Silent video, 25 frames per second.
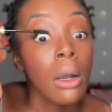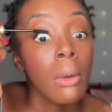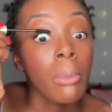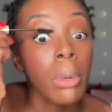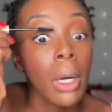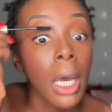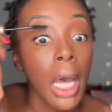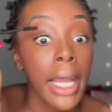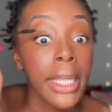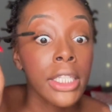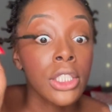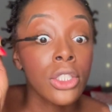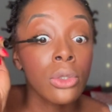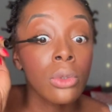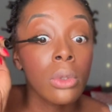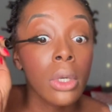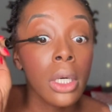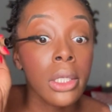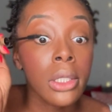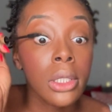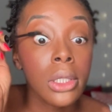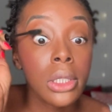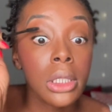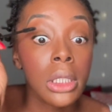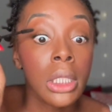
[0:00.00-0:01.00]
But I do
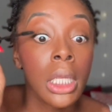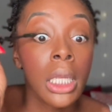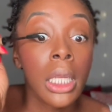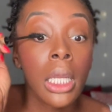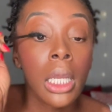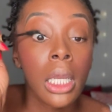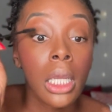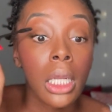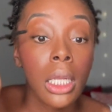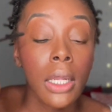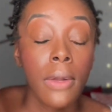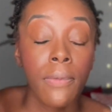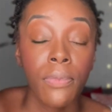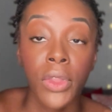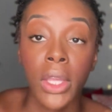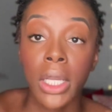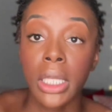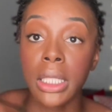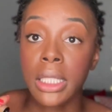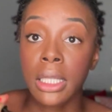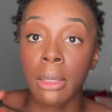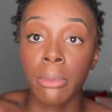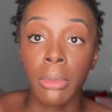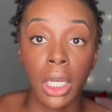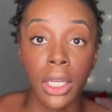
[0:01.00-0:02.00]
understand that
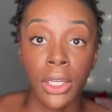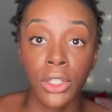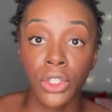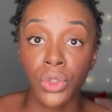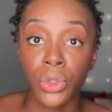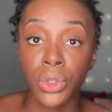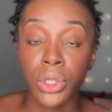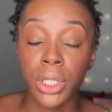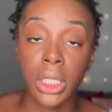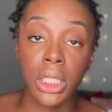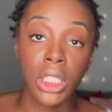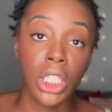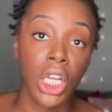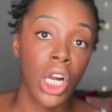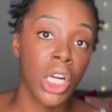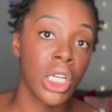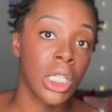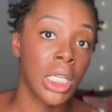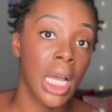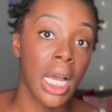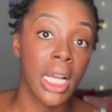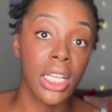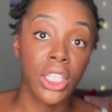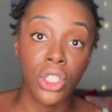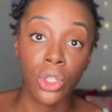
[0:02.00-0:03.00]
some countries are
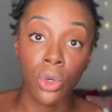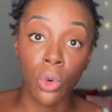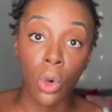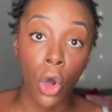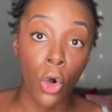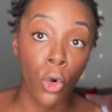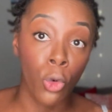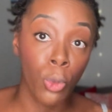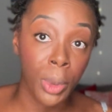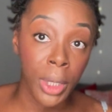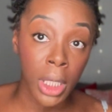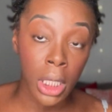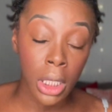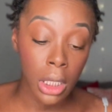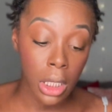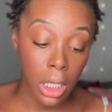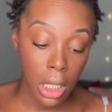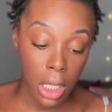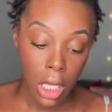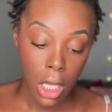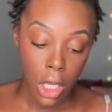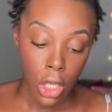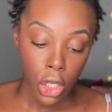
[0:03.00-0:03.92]
not so open